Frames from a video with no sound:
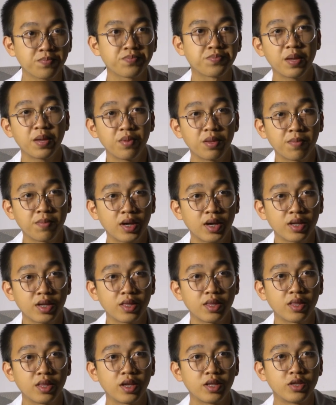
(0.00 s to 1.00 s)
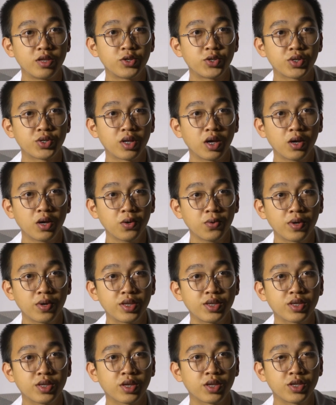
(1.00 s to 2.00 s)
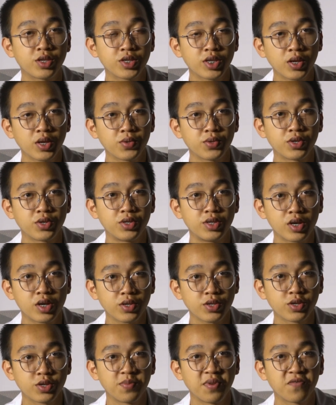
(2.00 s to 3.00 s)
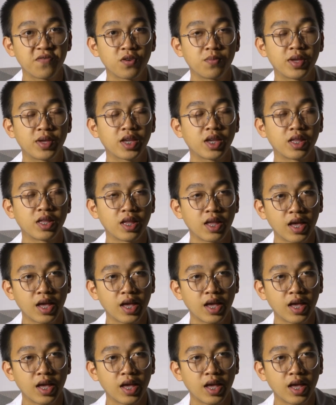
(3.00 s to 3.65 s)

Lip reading: Keep in mind that you should always consult your doctor before making